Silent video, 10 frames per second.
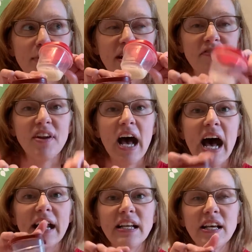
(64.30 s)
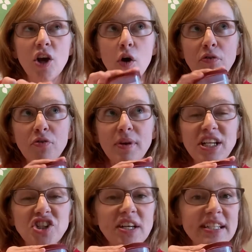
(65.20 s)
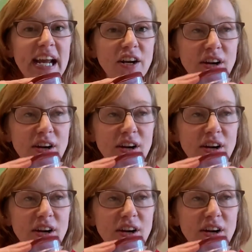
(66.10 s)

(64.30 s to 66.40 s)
and if not, go through each container